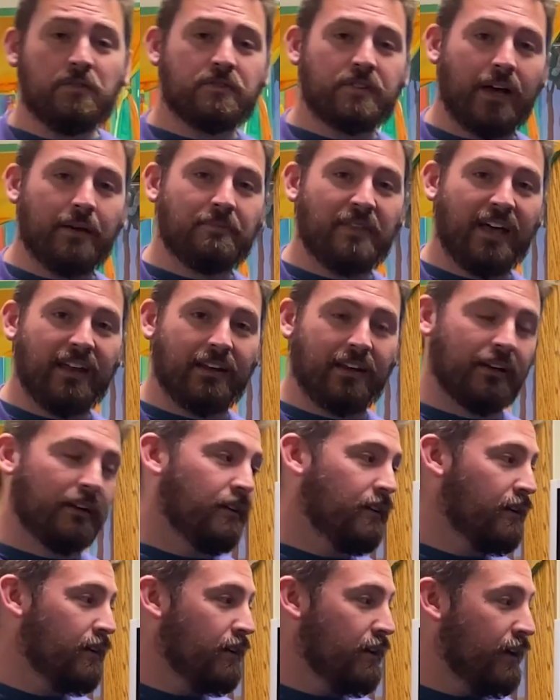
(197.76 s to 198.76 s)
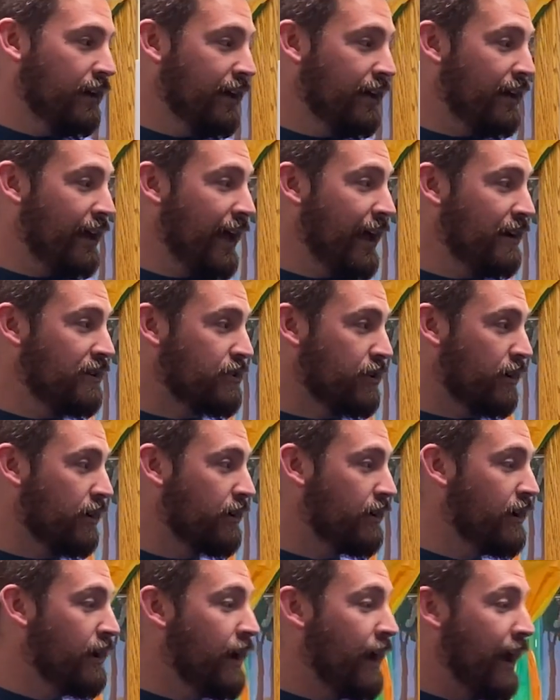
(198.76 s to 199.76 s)
you've typed that in, hit
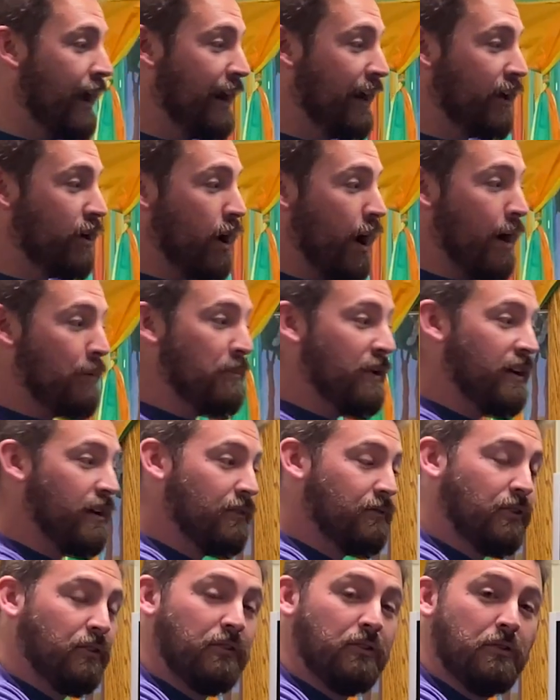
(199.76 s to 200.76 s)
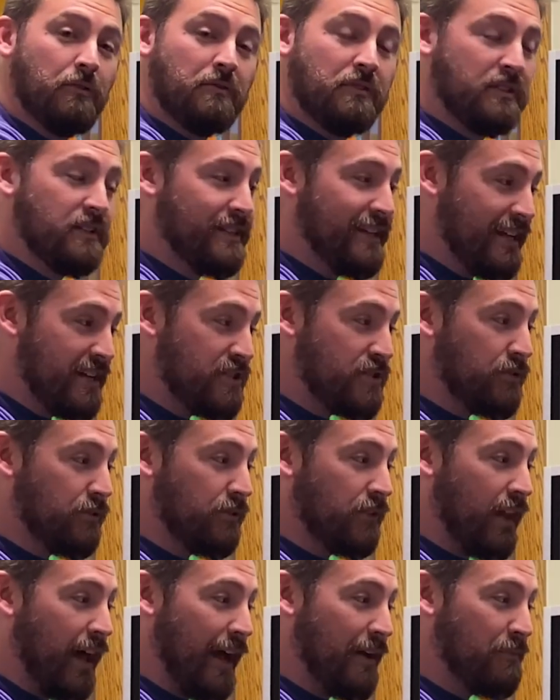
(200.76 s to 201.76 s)
enter, and a copy of your new
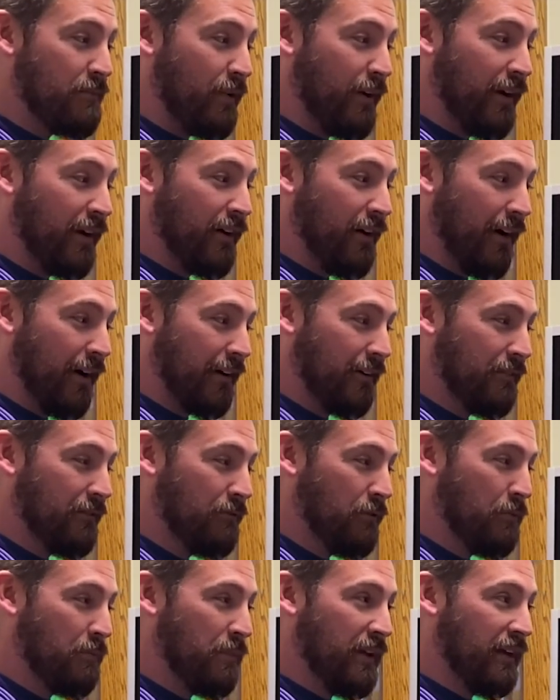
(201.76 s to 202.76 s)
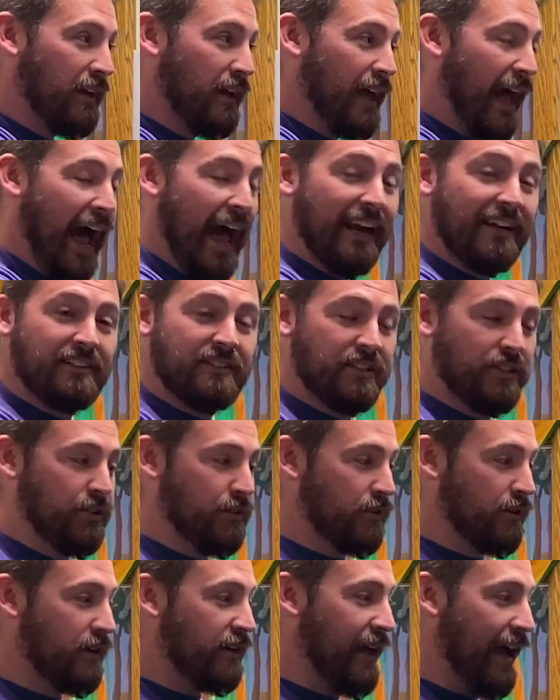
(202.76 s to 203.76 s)
digital library card will be added to
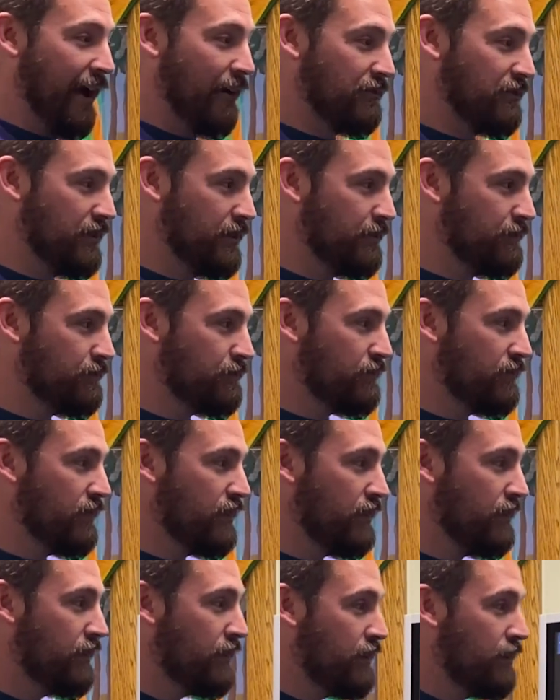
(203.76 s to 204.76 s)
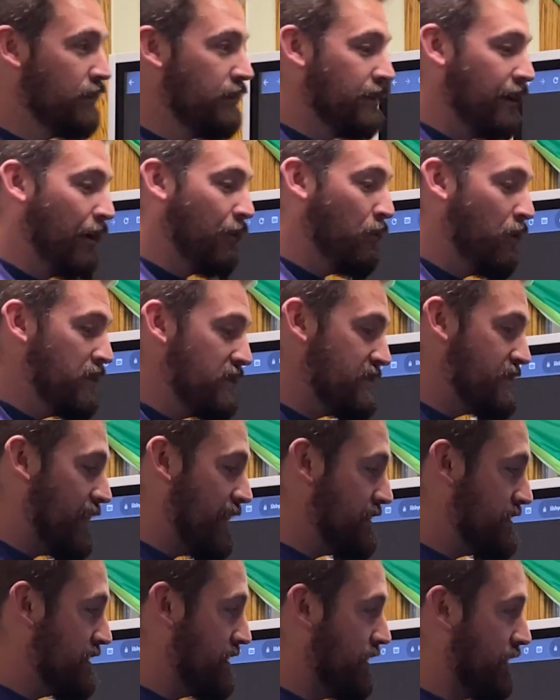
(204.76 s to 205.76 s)
your account. Now once
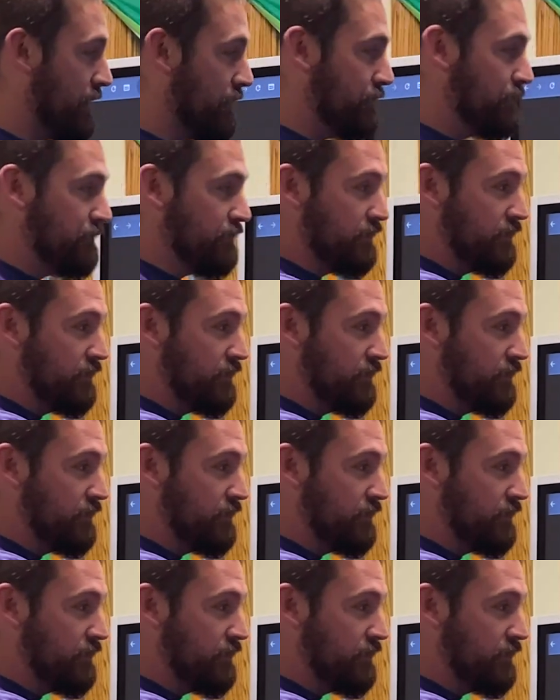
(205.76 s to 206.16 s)
that's here,